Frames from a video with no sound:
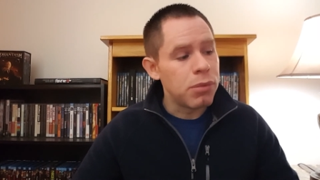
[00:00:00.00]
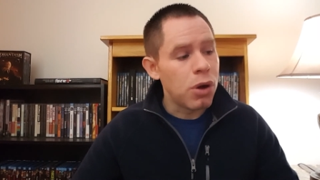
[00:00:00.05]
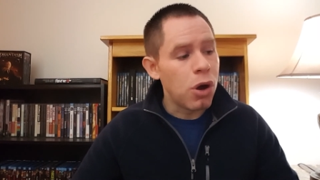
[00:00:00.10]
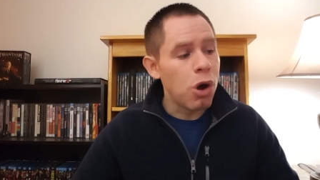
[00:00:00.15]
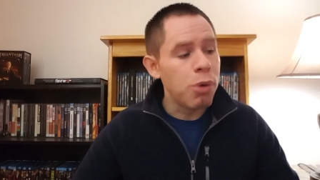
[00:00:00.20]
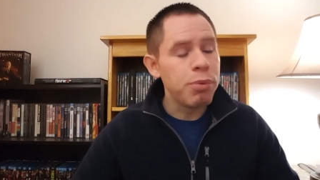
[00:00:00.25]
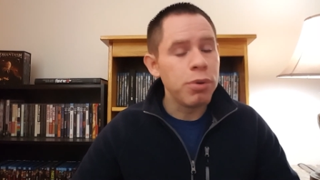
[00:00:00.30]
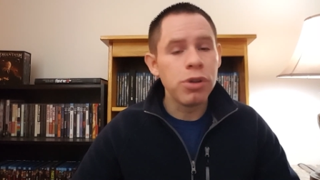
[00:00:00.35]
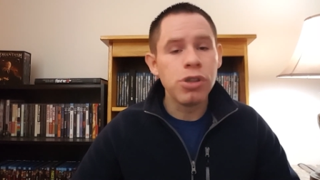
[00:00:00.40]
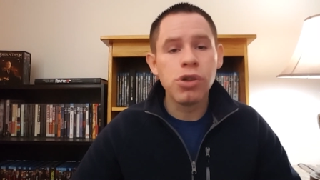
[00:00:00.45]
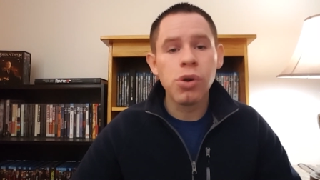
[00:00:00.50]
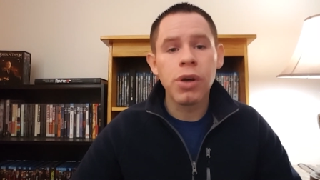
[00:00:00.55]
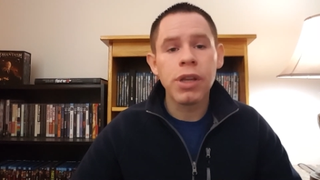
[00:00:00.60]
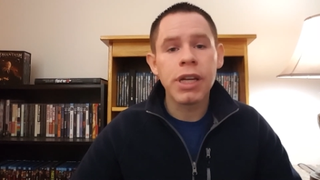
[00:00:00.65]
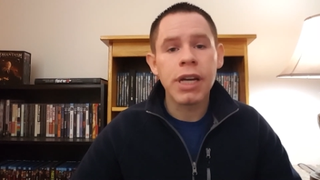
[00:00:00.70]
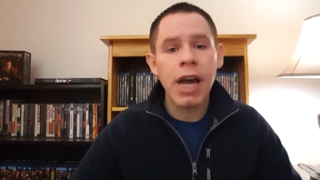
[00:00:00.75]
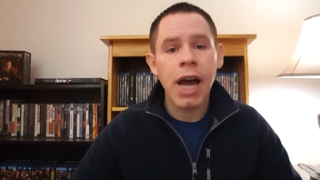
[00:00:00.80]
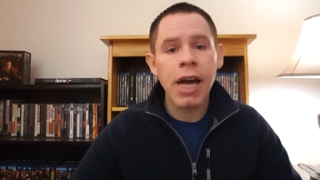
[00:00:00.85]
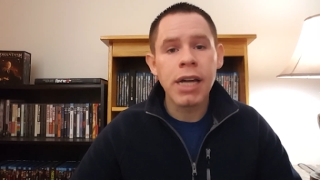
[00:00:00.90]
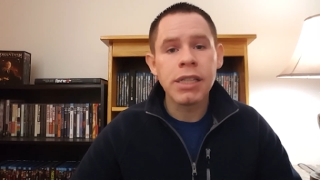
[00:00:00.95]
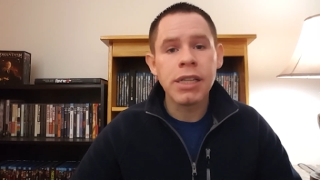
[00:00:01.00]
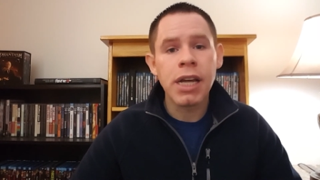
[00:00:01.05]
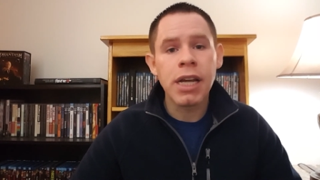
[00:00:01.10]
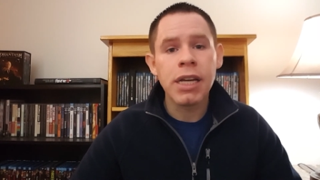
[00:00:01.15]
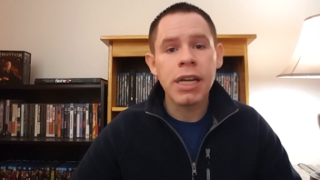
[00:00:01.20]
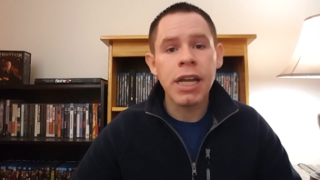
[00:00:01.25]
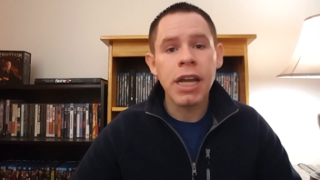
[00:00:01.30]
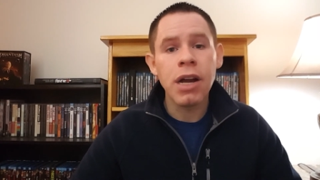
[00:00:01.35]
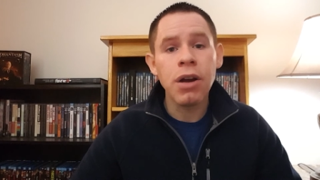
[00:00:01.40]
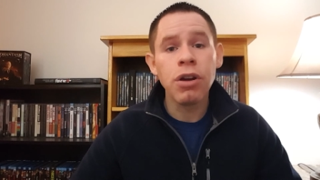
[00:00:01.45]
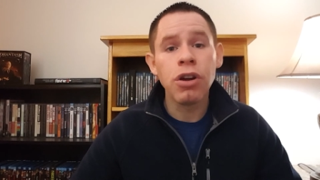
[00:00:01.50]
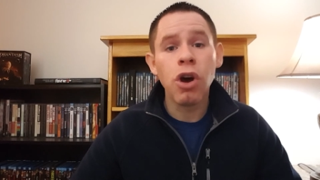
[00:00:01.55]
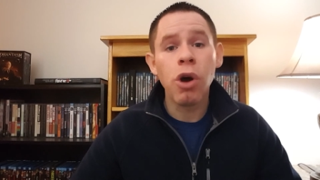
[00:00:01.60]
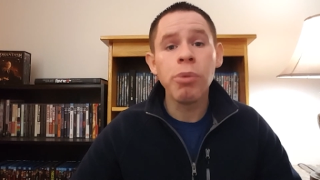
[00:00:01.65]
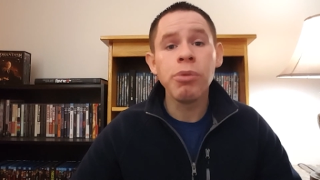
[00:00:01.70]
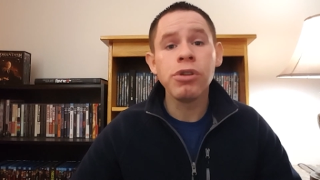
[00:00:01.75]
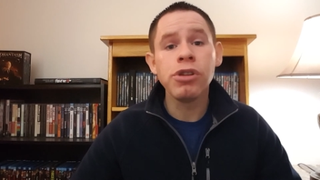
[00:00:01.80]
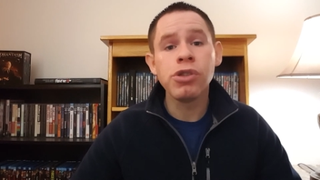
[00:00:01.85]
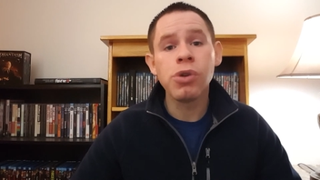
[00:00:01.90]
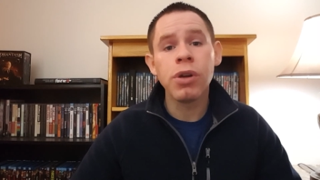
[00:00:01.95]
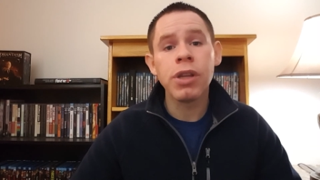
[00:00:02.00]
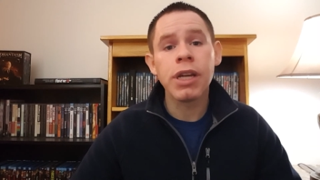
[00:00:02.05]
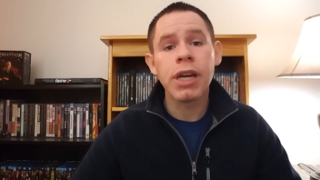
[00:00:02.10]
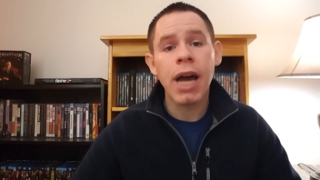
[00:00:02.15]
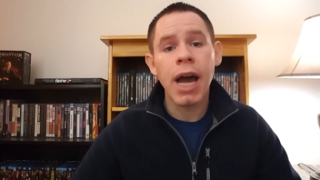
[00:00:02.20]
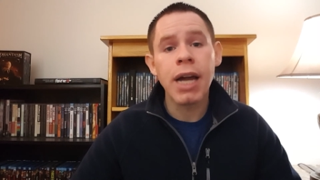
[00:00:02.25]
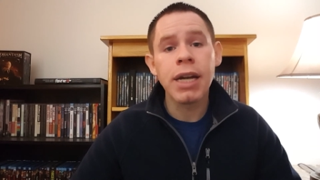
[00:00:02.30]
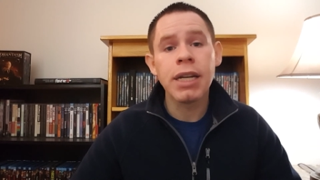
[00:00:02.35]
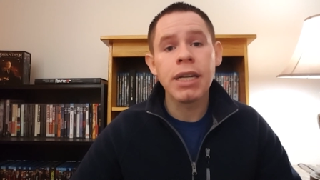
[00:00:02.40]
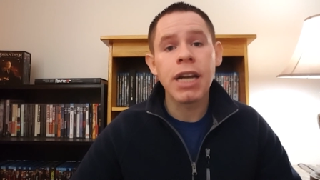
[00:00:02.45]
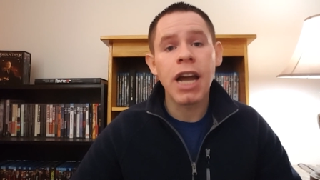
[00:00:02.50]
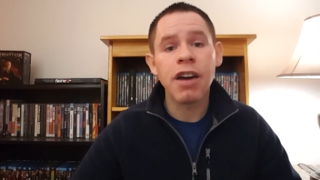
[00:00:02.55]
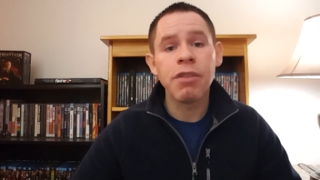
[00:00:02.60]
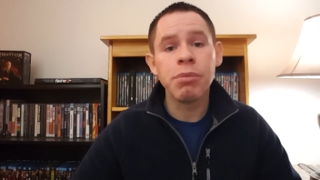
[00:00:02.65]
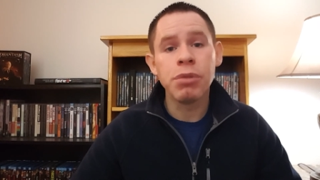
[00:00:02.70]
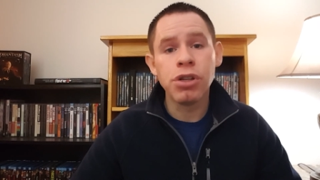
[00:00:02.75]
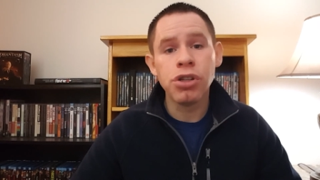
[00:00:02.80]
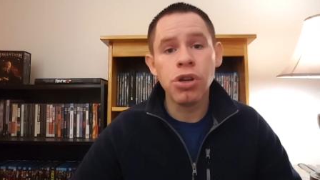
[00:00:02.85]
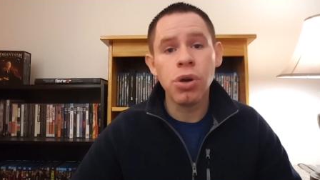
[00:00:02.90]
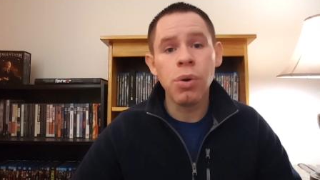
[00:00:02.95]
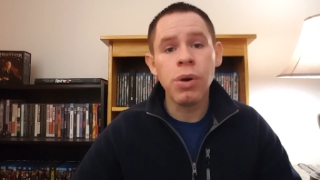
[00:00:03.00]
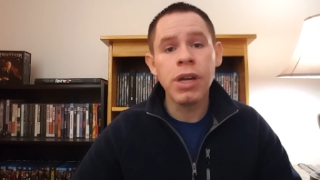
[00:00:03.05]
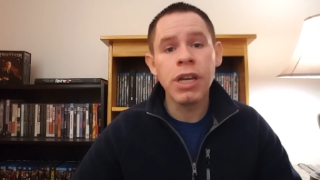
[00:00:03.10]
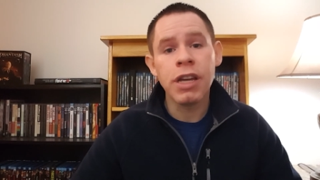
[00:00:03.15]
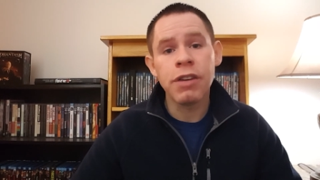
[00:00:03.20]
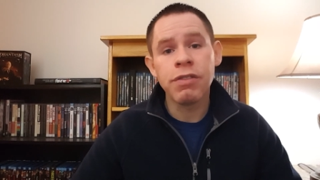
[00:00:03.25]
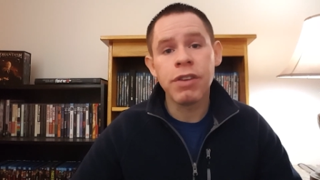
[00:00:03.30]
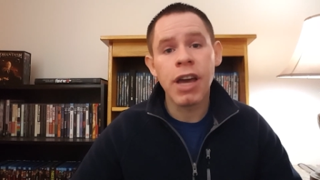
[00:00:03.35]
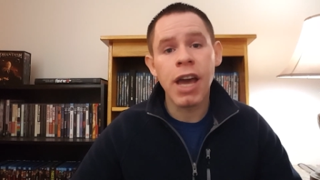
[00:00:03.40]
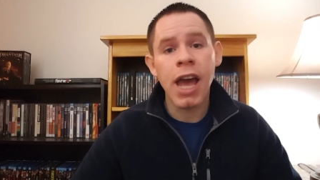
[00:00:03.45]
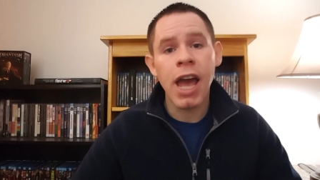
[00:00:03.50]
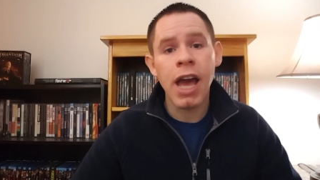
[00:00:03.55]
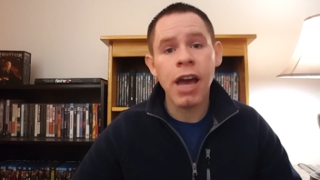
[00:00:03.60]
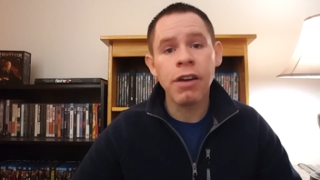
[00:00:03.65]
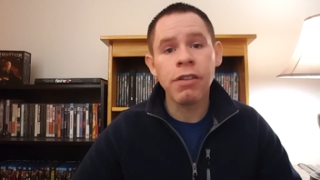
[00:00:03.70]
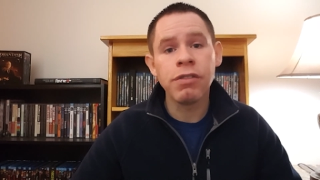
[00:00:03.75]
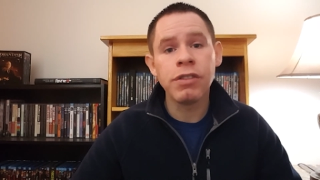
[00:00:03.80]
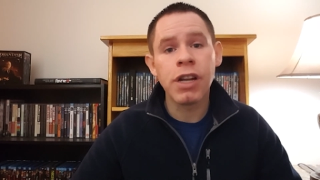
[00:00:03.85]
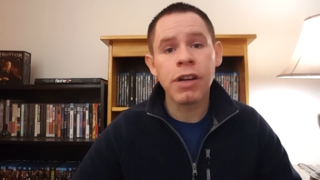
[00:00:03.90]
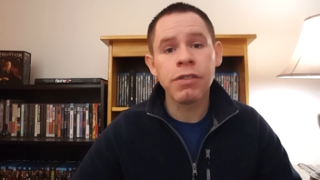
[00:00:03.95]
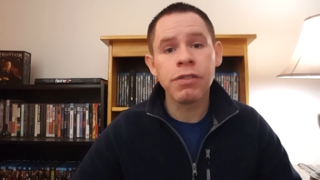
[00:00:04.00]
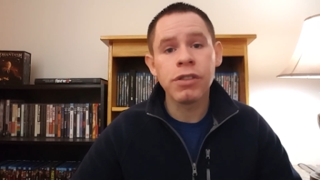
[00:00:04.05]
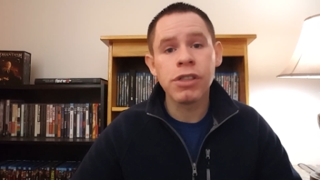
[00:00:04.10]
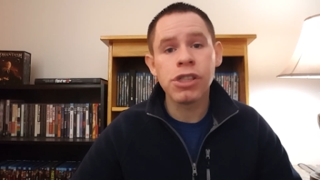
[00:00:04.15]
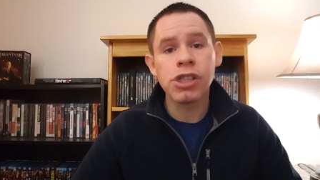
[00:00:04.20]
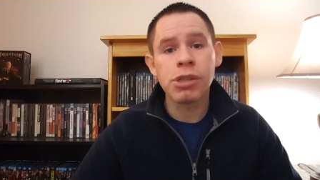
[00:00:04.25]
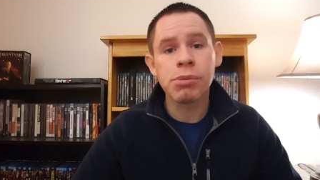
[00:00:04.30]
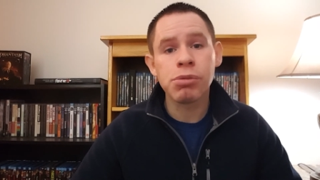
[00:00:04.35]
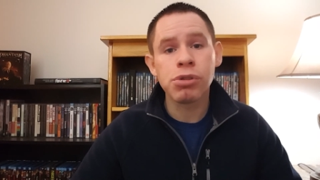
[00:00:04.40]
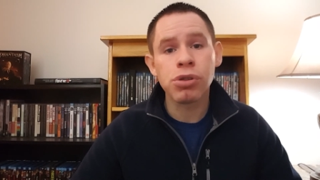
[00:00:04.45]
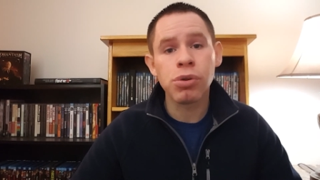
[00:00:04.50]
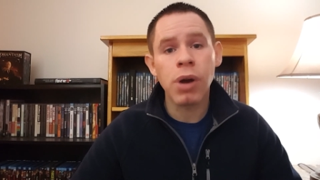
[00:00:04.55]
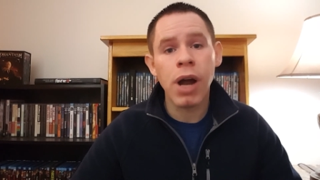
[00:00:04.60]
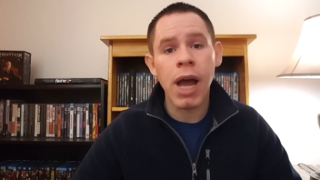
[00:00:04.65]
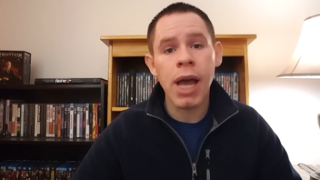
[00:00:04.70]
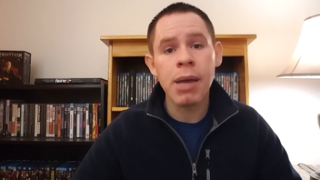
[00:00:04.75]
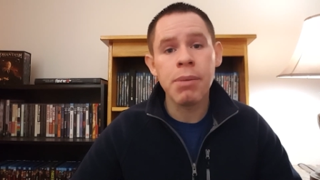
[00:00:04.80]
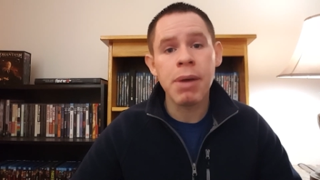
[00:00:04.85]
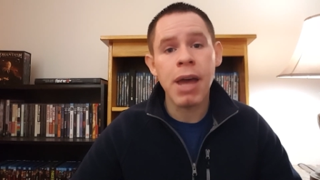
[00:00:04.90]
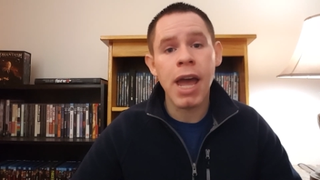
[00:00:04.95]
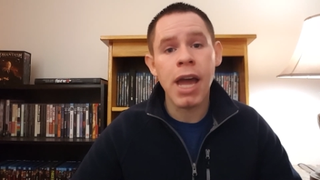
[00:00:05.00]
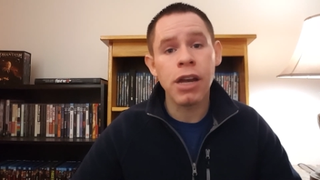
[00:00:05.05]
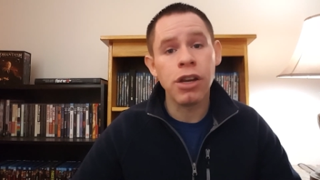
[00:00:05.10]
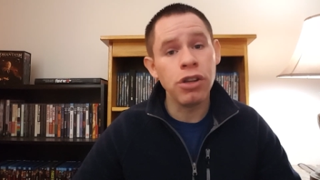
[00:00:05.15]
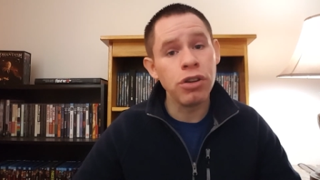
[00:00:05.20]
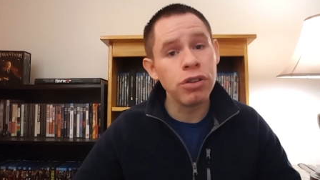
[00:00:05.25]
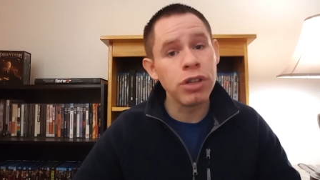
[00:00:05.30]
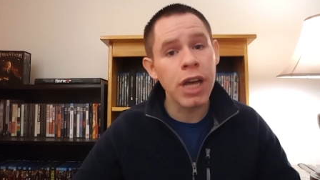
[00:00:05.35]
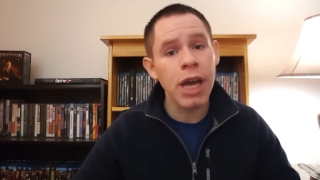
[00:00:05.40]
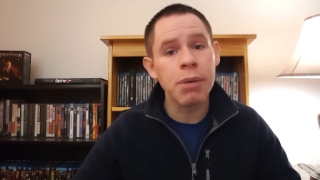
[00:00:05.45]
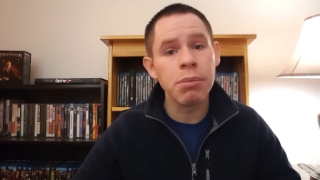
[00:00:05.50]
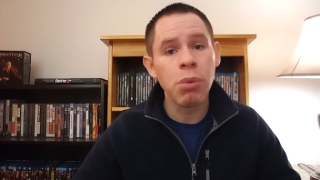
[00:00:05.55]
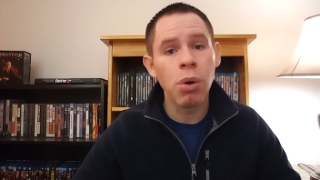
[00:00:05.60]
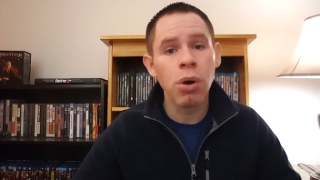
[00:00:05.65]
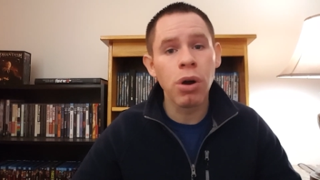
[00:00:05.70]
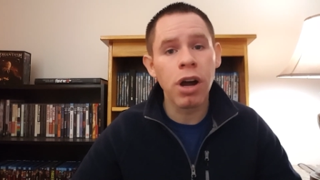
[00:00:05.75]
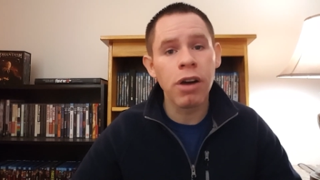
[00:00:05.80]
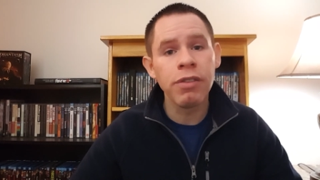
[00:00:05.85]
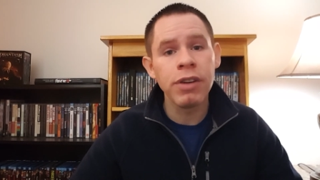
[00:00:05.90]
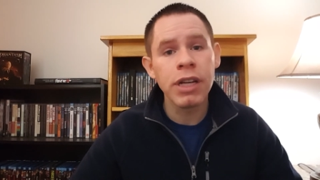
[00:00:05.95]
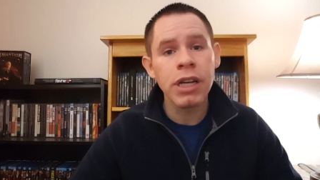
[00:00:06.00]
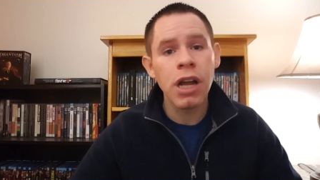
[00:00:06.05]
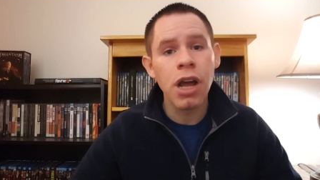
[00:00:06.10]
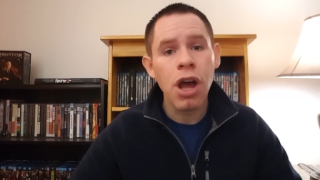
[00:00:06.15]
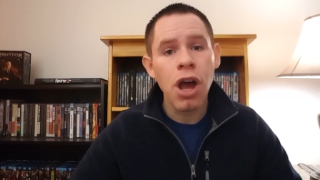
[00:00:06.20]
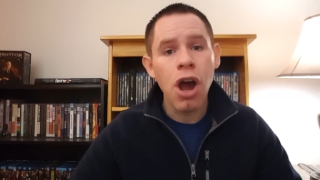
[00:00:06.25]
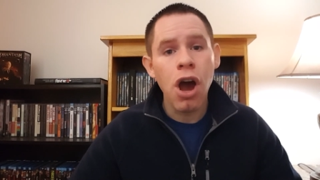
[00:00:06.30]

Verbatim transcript: Hope you enjoy the content here and hope you enjoy the content I've been doing. If you have, definitely subscribe and you'll get more of it.